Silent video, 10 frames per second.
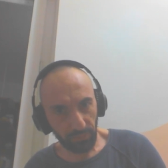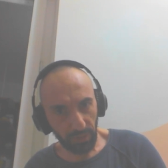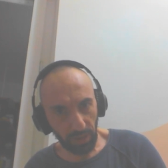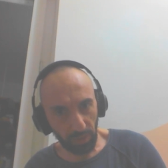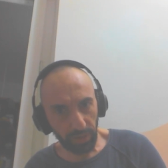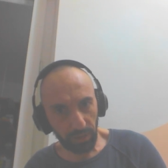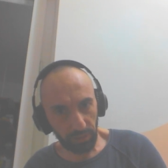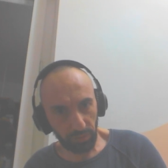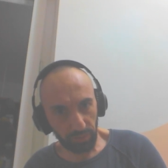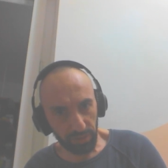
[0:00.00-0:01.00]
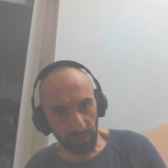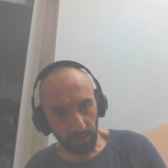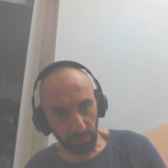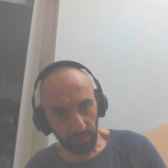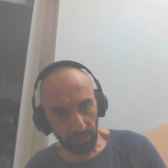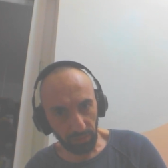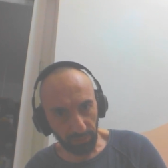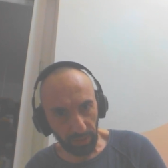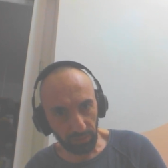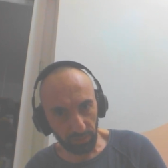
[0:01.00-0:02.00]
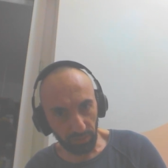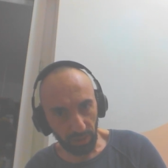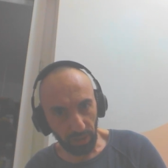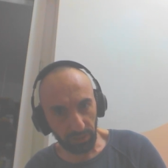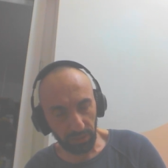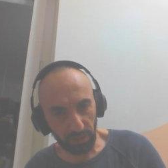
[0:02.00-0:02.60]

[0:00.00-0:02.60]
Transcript: How can you disable it if I don't collect